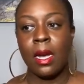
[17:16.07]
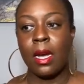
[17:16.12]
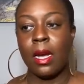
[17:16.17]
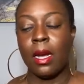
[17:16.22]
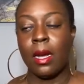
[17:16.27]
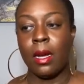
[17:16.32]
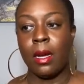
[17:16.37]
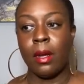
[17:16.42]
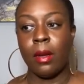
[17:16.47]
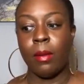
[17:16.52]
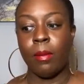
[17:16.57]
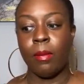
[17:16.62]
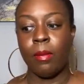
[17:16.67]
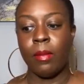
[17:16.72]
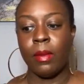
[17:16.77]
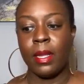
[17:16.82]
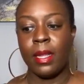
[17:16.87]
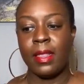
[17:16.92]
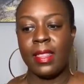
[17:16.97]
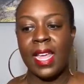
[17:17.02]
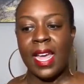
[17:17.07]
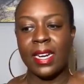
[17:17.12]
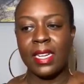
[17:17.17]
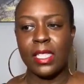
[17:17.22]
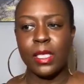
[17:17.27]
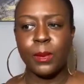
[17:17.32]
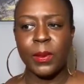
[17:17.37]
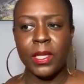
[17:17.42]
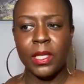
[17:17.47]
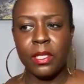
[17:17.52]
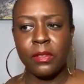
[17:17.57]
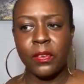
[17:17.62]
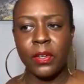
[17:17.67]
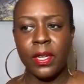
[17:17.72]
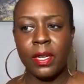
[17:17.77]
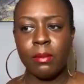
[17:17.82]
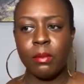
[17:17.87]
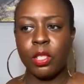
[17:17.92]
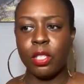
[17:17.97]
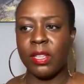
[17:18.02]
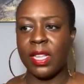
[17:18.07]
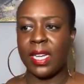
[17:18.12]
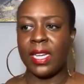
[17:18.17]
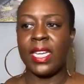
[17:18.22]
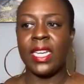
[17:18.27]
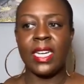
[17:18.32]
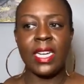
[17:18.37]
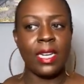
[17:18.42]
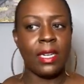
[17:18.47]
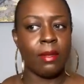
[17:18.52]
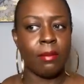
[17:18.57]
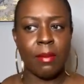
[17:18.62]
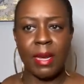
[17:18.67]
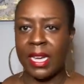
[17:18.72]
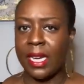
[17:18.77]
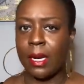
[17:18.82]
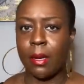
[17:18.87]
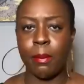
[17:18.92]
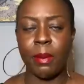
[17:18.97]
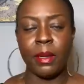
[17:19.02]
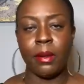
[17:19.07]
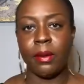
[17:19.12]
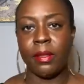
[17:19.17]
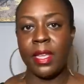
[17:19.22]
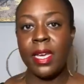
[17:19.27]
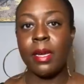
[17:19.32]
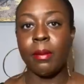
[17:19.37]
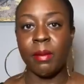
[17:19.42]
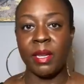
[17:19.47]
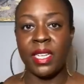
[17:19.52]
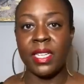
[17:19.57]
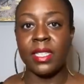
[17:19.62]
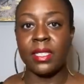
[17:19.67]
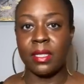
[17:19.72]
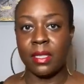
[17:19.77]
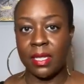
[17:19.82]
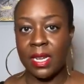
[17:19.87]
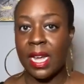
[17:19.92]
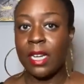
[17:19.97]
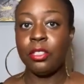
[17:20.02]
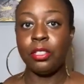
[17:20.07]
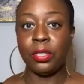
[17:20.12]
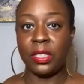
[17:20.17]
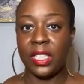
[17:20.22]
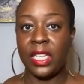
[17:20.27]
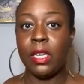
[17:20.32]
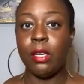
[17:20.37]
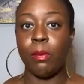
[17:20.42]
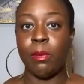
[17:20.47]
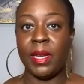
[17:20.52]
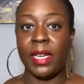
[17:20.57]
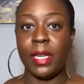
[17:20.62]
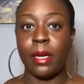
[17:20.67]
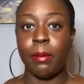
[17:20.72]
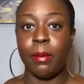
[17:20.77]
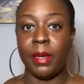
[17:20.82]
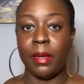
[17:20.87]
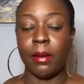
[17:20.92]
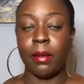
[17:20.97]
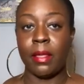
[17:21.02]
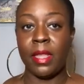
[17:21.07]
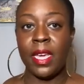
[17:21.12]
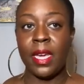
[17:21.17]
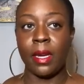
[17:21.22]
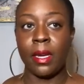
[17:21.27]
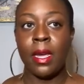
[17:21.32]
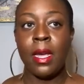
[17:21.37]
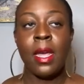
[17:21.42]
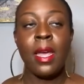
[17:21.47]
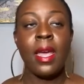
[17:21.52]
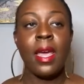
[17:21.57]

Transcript: that experience for him, so that he didn't make it a bigger thing, because naturally he'll make it a bigger thing.